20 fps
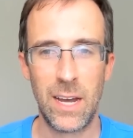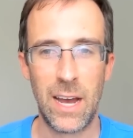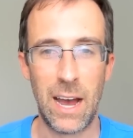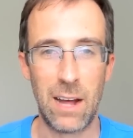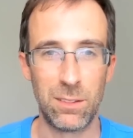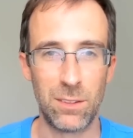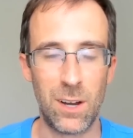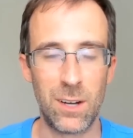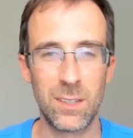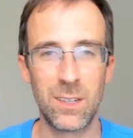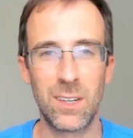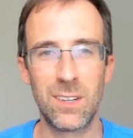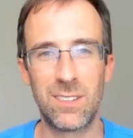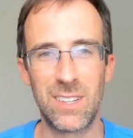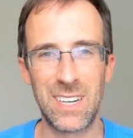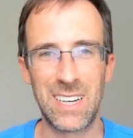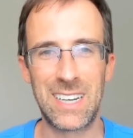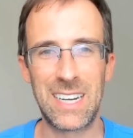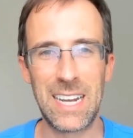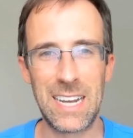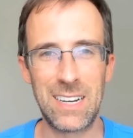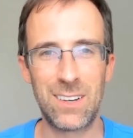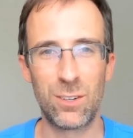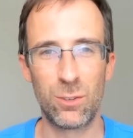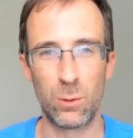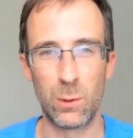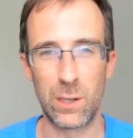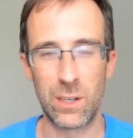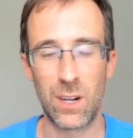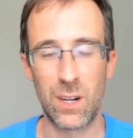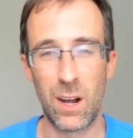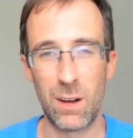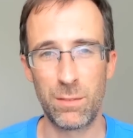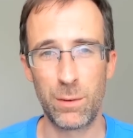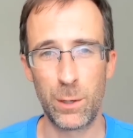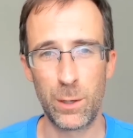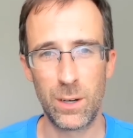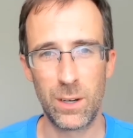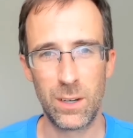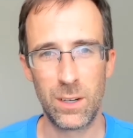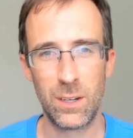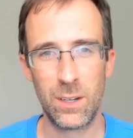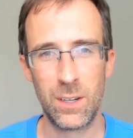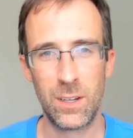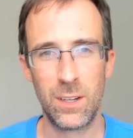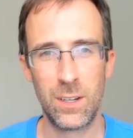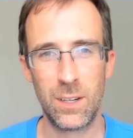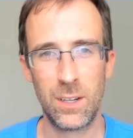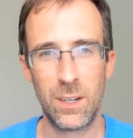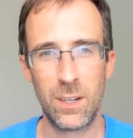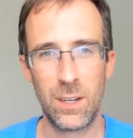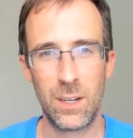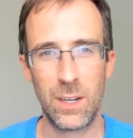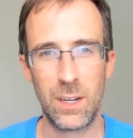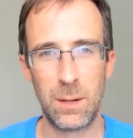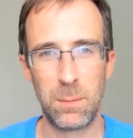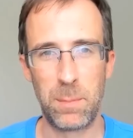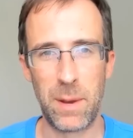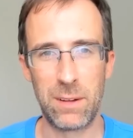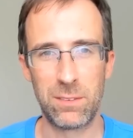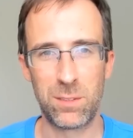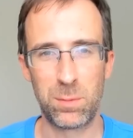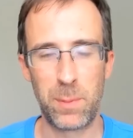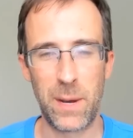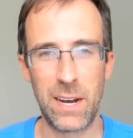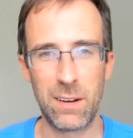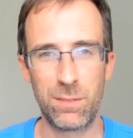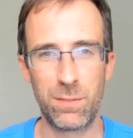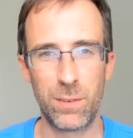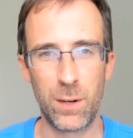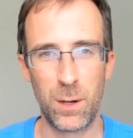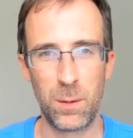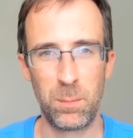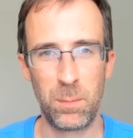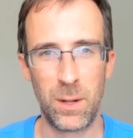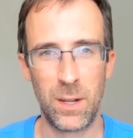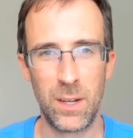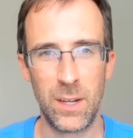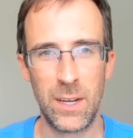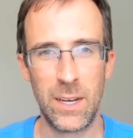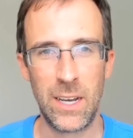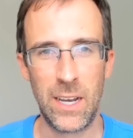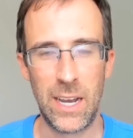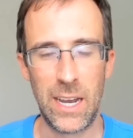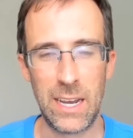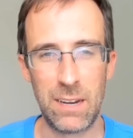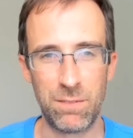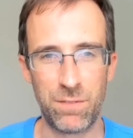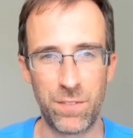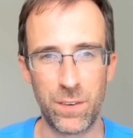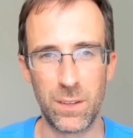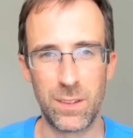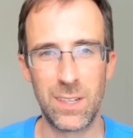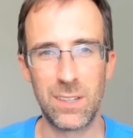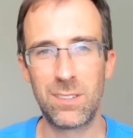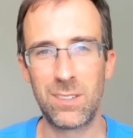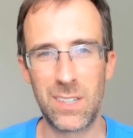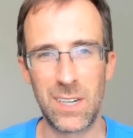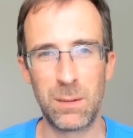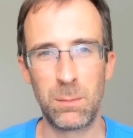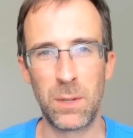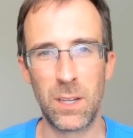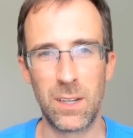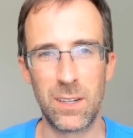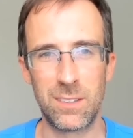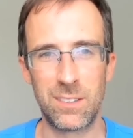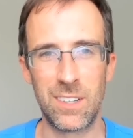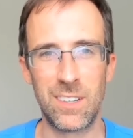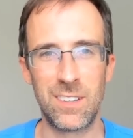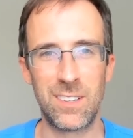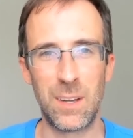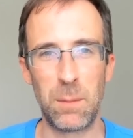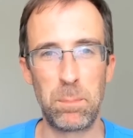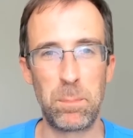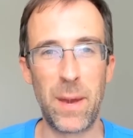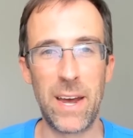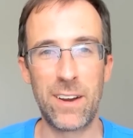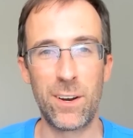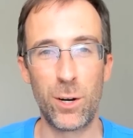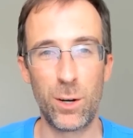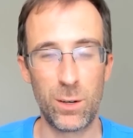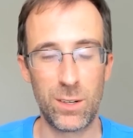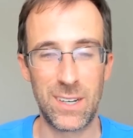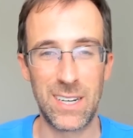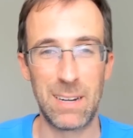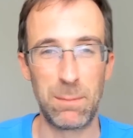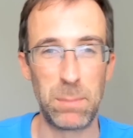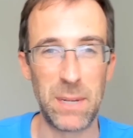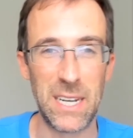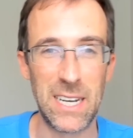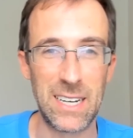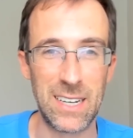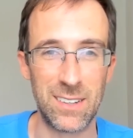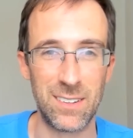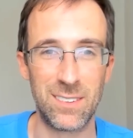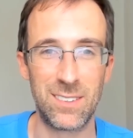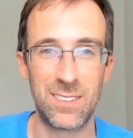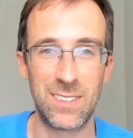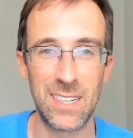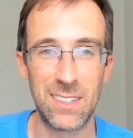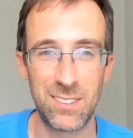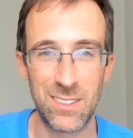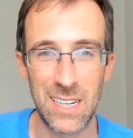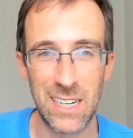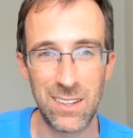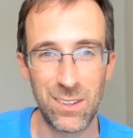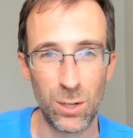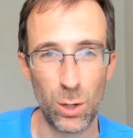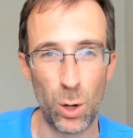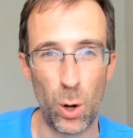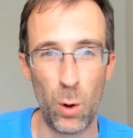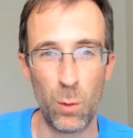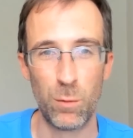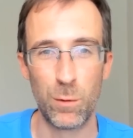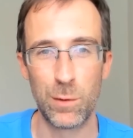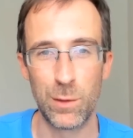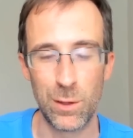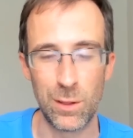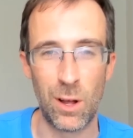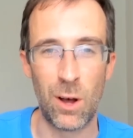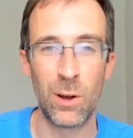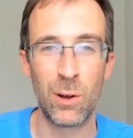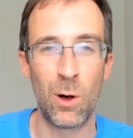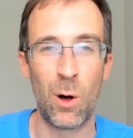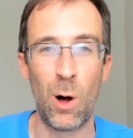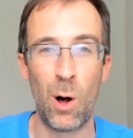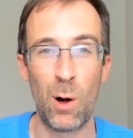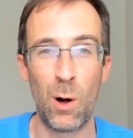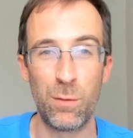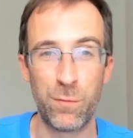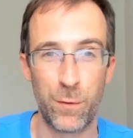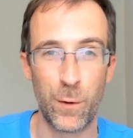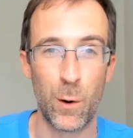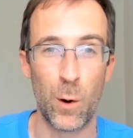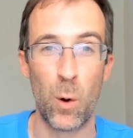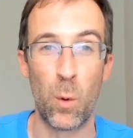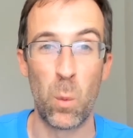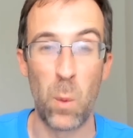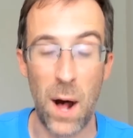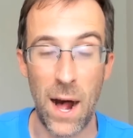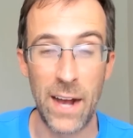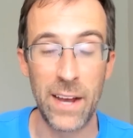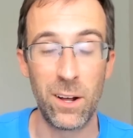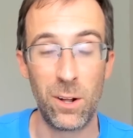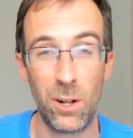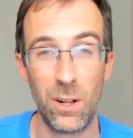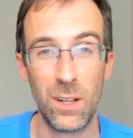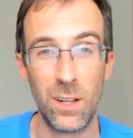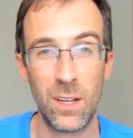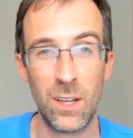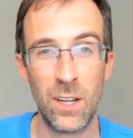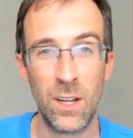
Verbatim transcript: How long does it take to recover, bounce back from? And for this stimulus, is it better to be consistent over the long haul for a while?